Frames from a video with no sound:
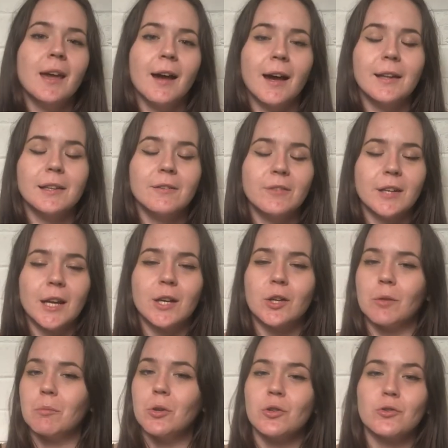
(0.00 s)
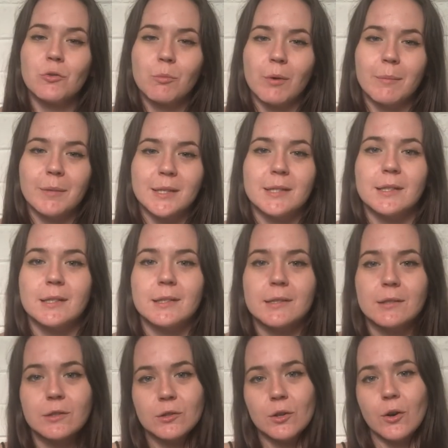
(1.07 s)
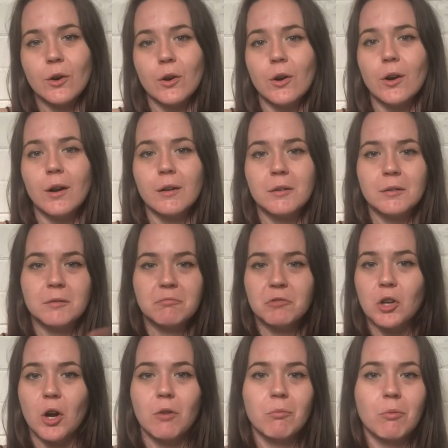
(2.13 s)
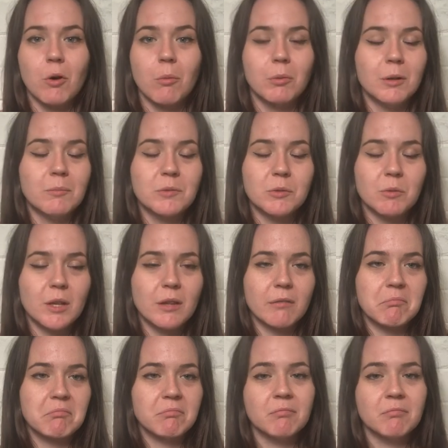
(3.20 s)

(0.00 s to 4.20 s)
I live in a commercial premises, so no problems with